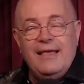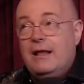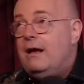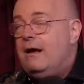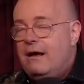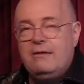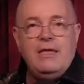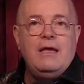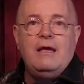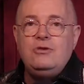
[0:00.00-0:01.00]
Now,
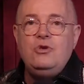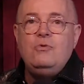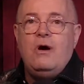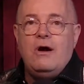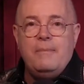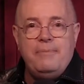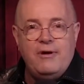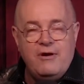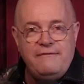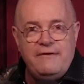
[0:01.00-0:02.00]
you are
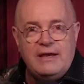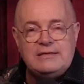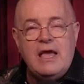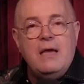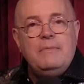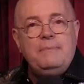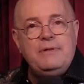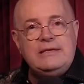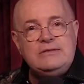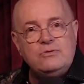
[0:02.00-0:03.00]
perfect, but
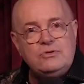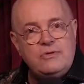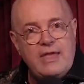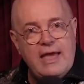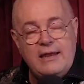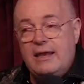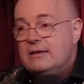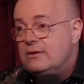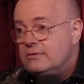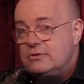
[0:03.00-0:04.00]
please don't do that,
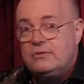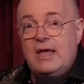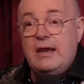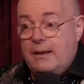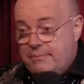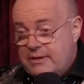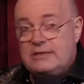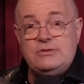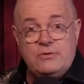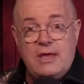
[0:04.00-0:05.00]
and don't do that, and
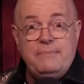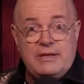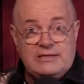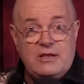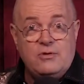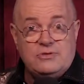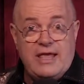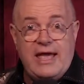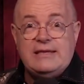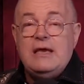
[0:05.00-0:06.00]
please do that. Please close
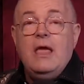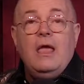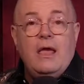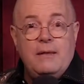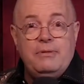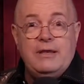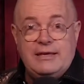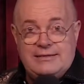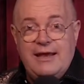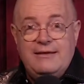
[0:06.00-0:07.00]
that, and
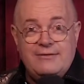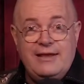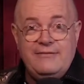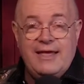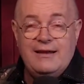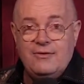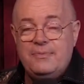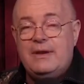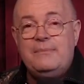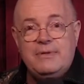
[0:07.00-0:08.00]
please leave that
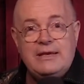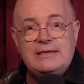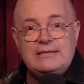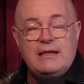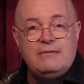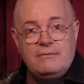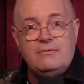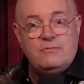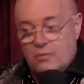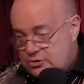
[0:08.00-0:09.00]
open, and please
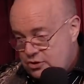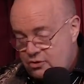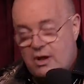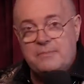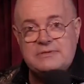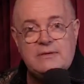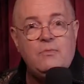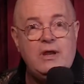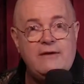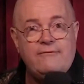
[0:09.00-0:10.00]
watch your crumbs,
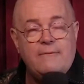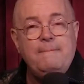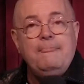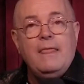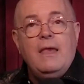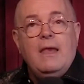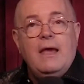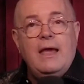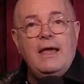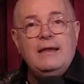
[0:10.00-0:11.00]
and whatever.
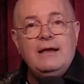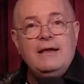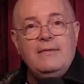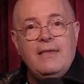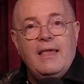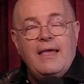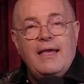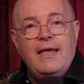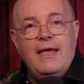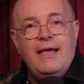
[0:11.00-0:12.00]
And
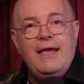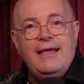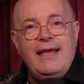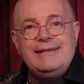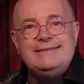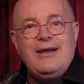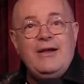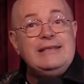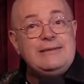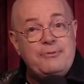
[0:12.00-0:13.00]

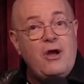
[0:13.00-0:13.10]
it's a